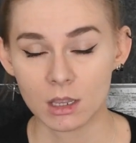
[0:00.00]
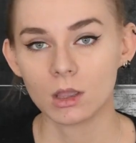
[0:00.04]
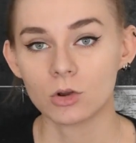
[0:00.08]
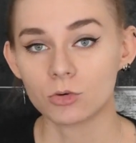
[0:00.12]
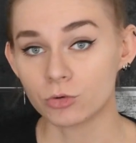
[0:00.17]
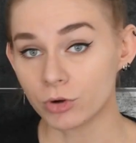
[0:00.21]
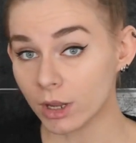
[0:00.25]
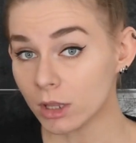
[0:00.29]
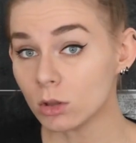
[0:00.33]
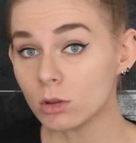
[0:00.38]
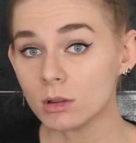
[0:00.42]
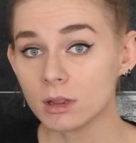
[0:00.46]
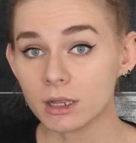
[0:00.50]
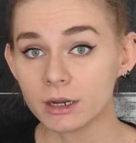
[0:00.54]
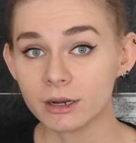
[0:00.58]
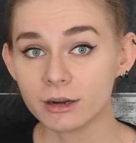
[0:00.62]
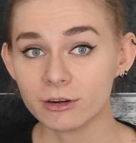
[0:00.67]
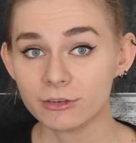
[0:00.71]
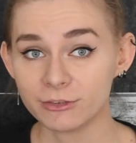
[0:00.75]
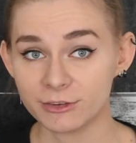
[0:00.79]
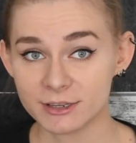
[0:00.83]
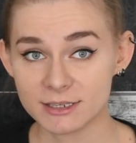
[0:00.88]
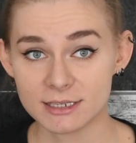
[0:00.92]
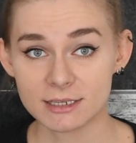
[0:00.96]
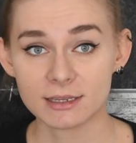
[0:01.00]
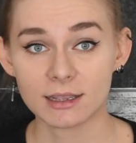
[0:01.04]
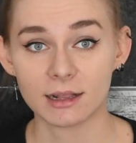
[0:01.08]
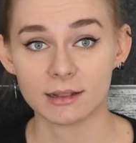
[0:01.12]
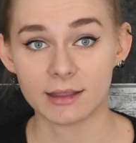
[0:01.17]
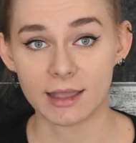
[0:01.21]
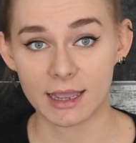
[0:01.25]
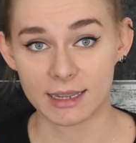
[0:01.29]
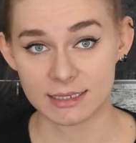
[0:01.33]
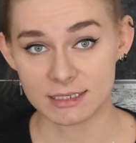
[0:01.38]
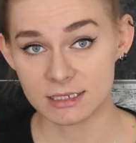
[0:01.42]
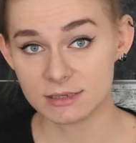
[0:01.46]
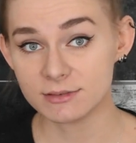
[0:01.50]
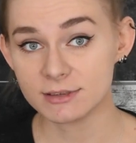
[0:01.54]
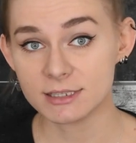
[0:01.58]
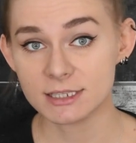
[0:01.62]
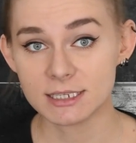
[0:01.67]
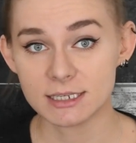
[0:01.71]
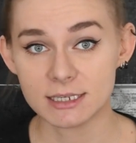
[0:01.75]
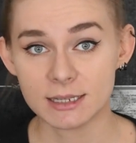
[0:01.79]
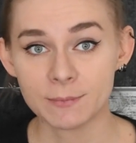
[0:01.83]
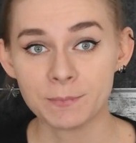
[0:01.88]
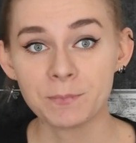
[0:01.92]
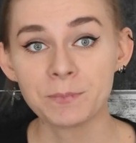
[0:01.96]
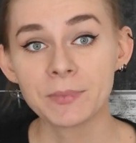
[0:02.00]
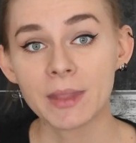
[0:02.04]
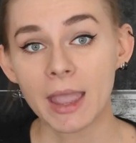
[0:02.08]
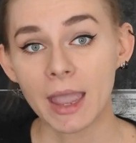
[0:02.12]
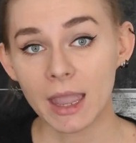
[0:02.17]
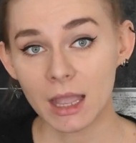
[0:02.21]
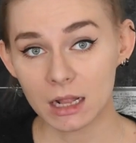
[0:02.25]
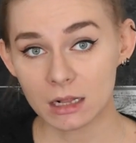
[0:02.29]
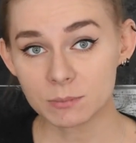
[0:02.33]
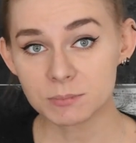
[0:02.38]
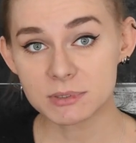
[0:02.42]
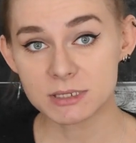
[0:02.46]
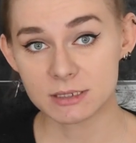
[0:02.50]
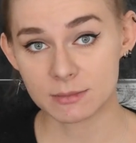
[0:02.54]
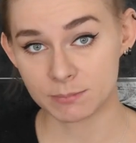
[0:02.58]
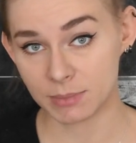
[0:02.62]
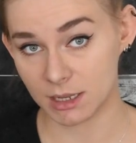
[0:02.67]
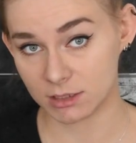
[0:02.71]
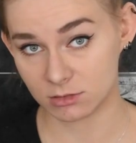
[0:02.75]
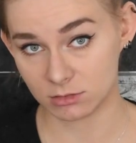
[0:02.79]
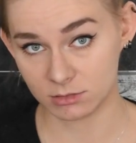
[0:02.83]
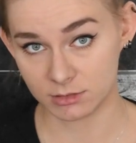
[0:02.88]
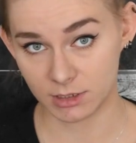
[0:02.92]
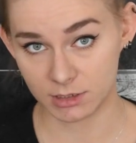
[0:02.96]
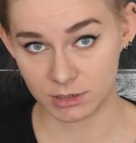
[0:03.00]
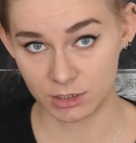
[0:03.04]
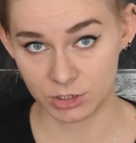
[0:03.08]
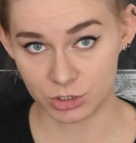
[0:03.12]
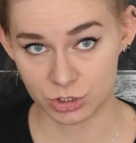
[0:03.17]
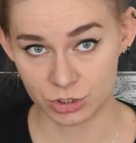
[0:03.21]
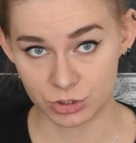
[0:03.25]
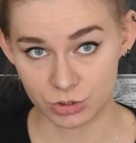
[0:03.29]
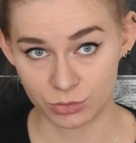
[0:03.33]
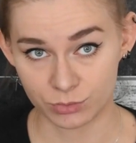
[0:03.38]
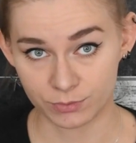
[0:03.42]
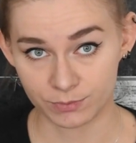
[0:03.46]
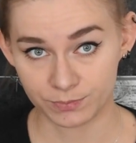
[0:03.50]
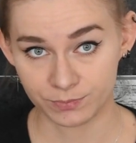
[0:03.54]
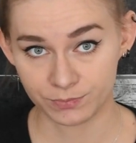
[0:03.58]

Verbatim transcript: Regular physical activity helps battle that issue.